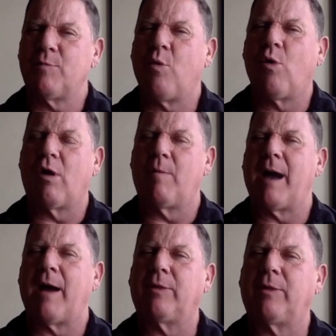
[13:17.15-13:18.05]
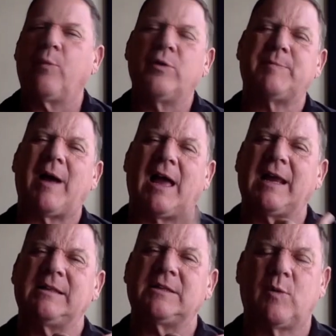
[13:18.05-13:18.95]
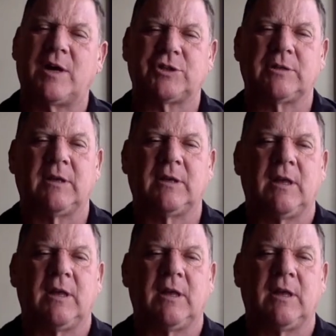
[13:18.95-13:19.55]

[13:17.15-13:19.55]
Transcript: more about what's behind this question.